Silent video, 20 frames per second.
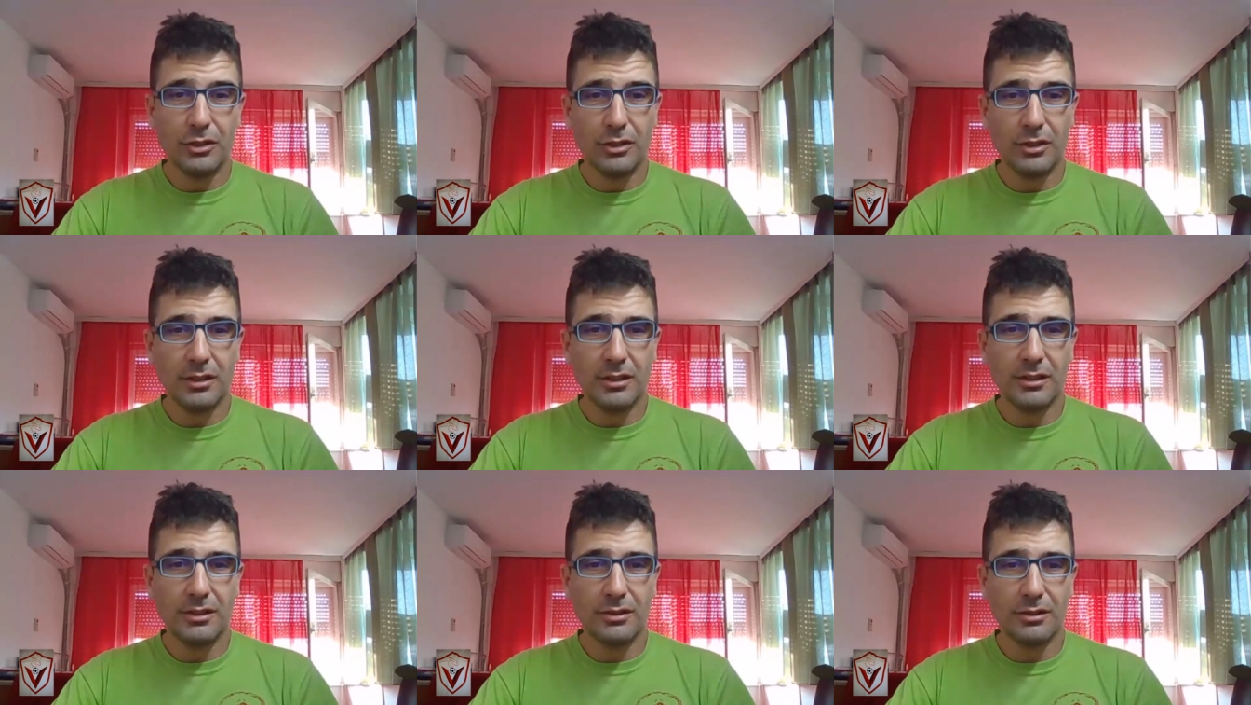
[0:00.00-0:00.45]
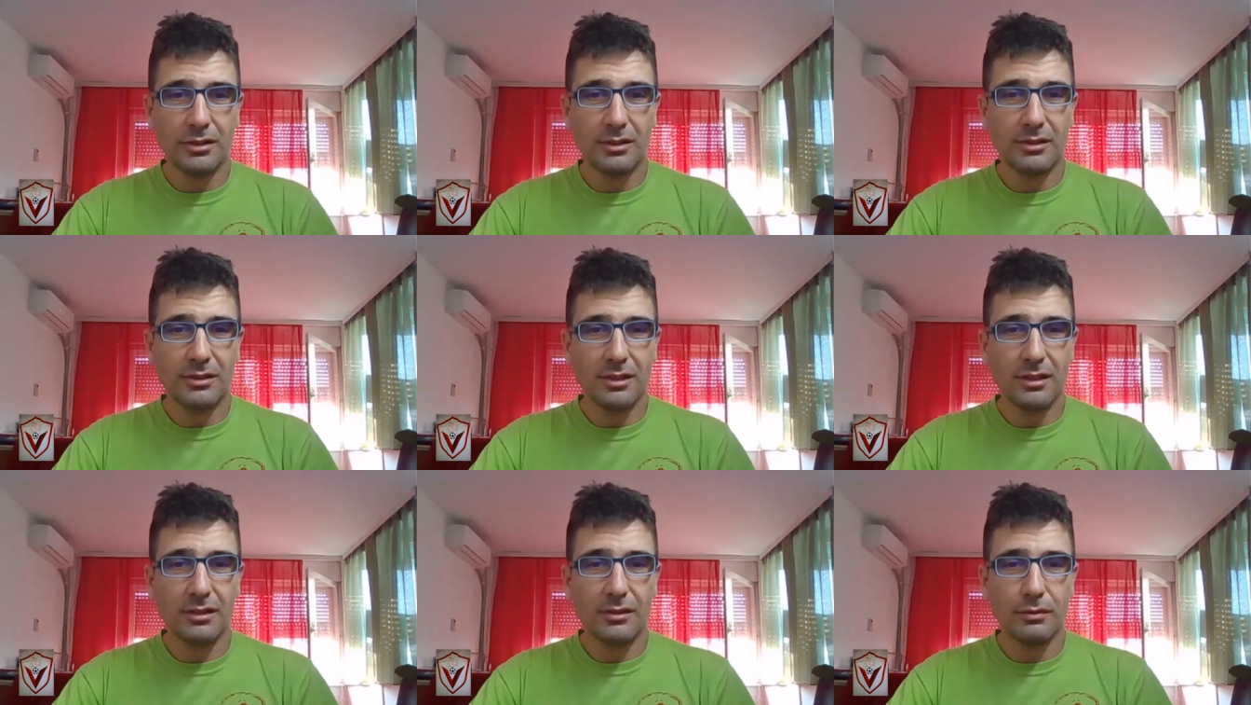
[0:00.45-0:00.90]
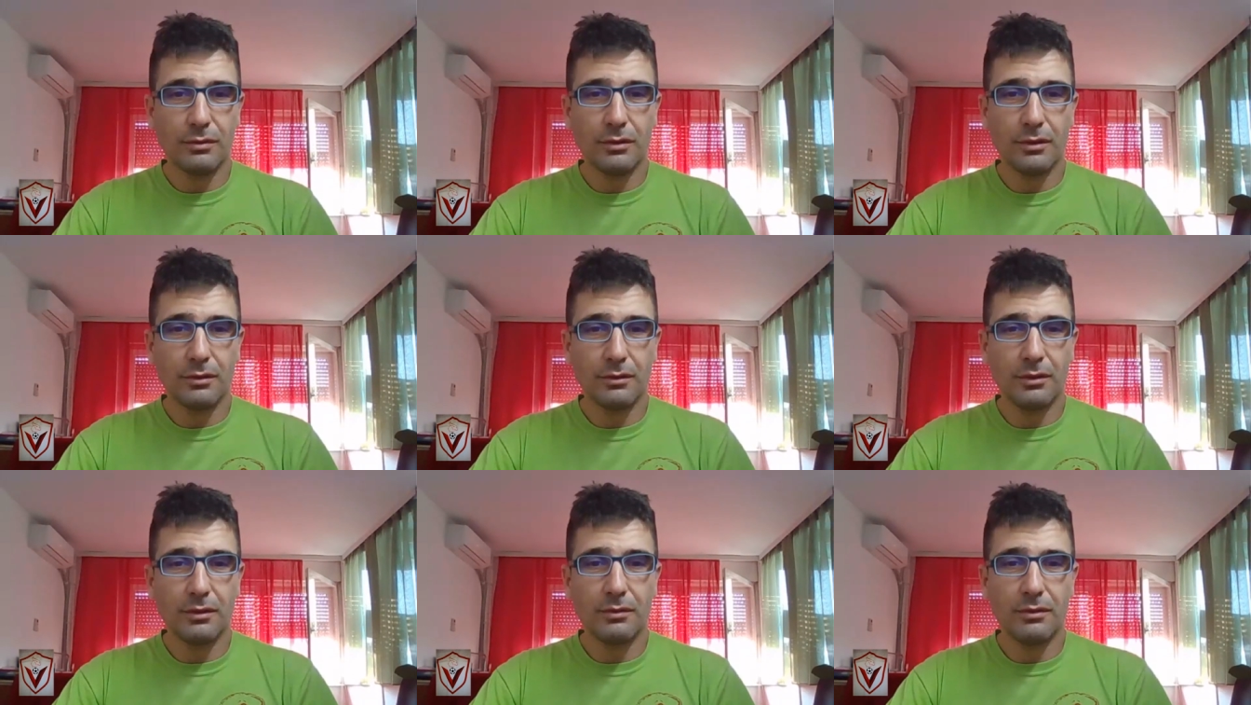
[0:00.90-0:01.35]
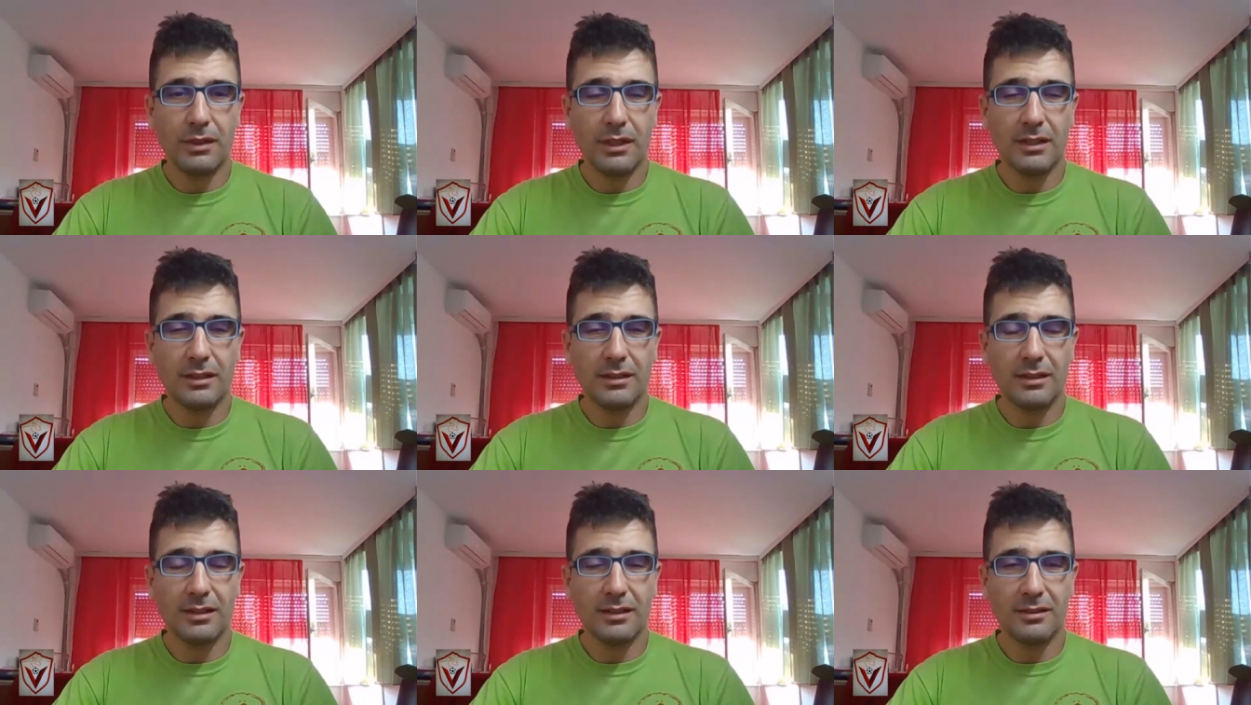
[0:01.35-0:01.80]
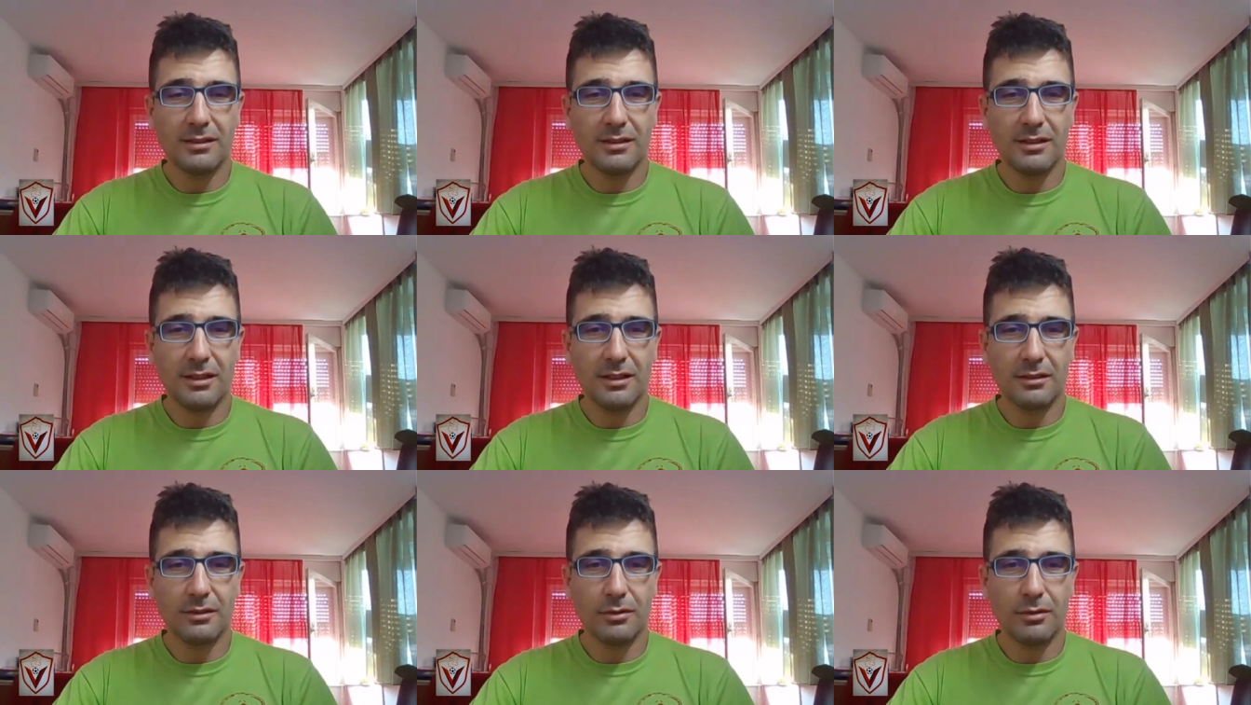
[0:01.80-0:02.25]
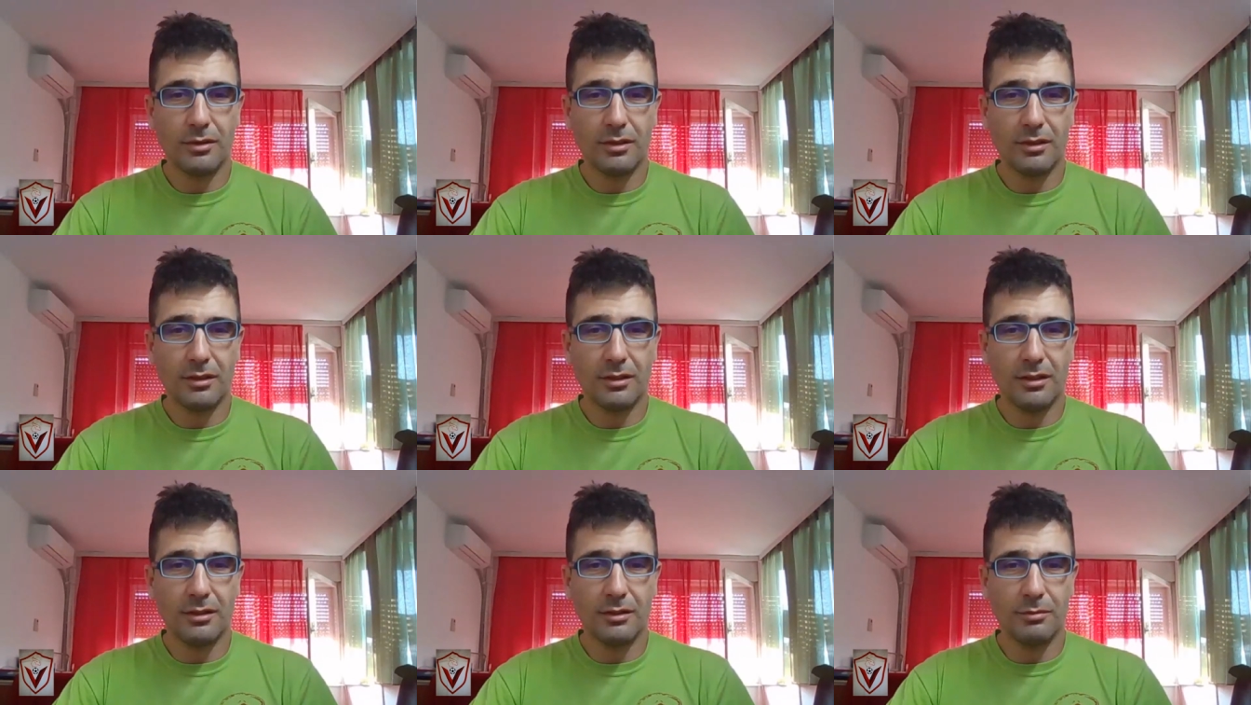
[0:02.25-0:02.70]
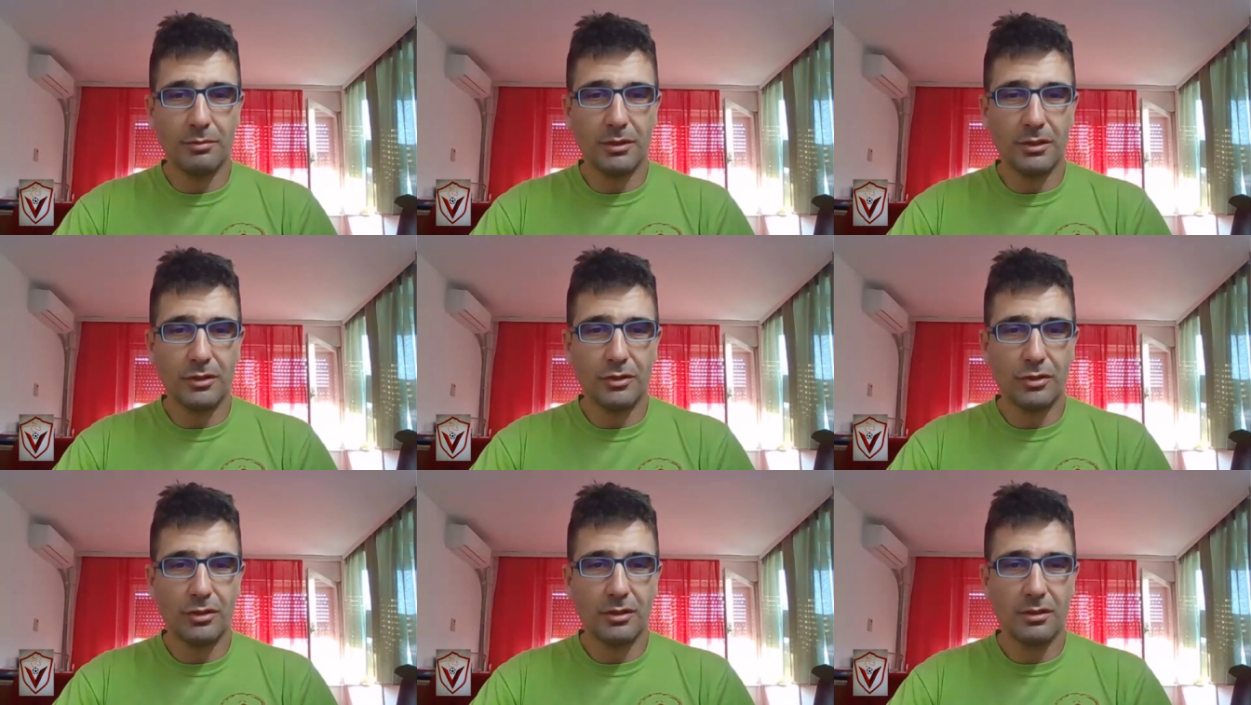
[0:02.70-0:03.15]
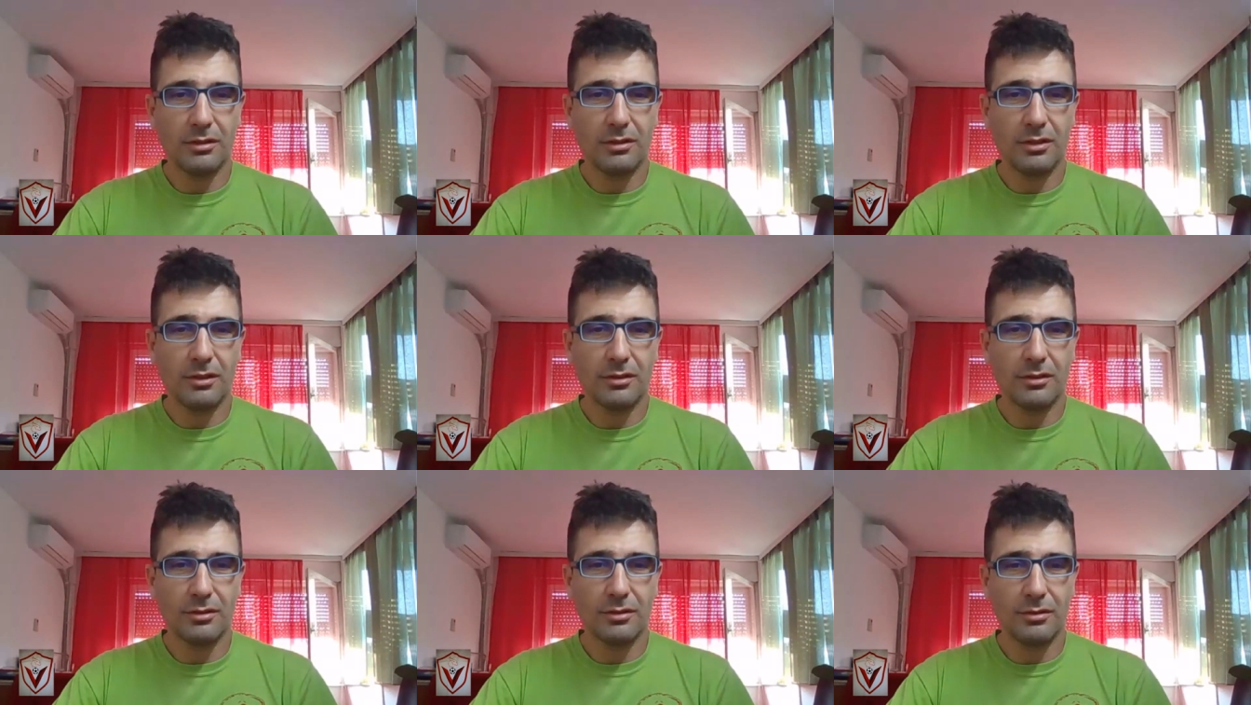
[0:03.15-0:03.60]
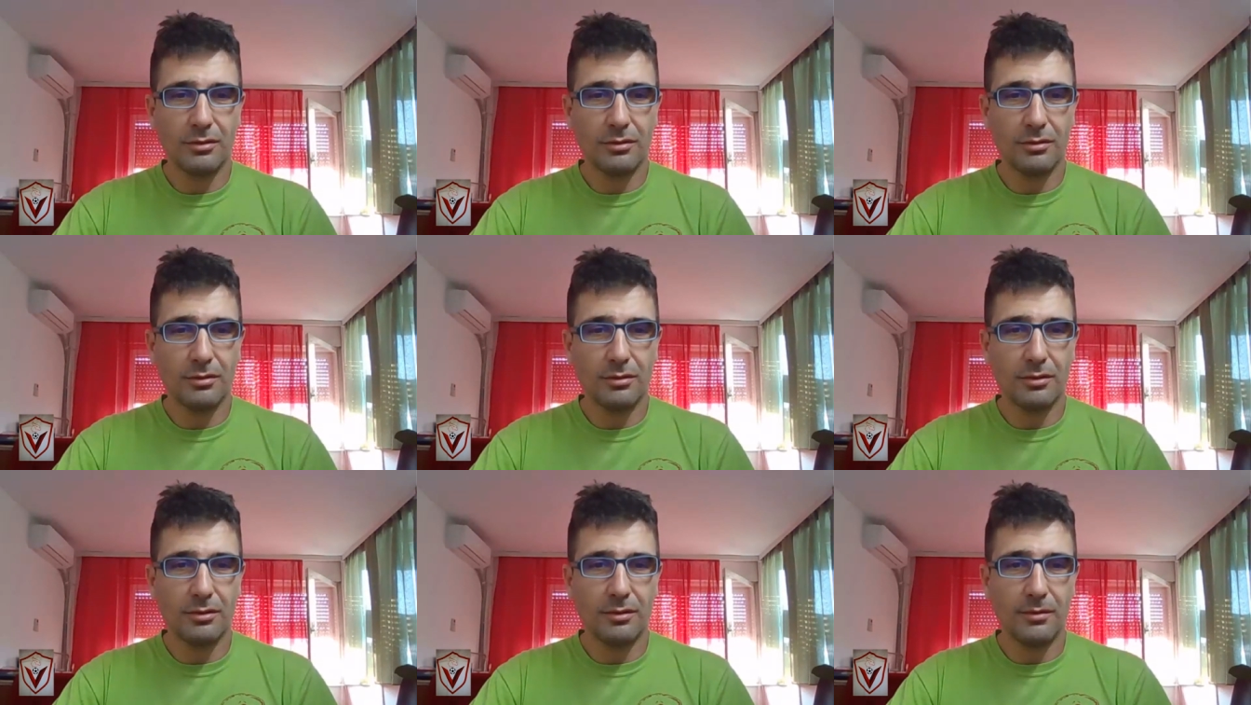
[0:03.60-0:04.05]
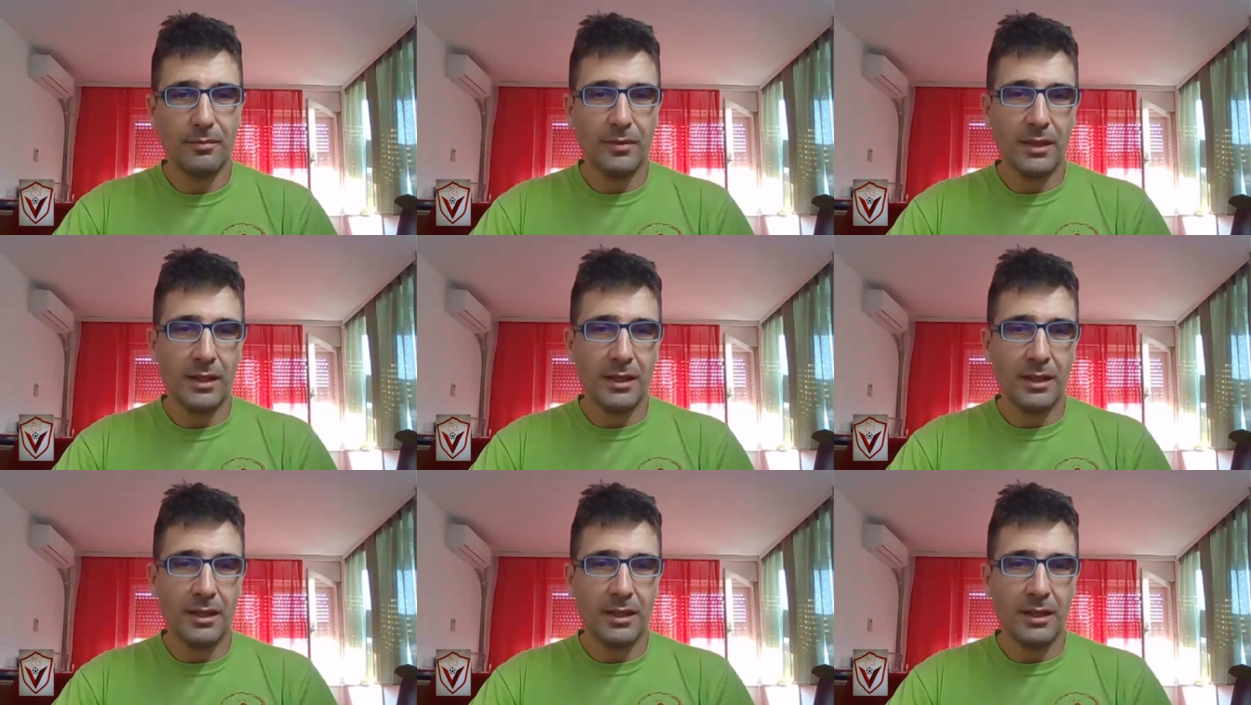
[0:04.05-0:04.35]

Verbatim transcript: She is successful if the fight gets dragged to the ground, but she lost to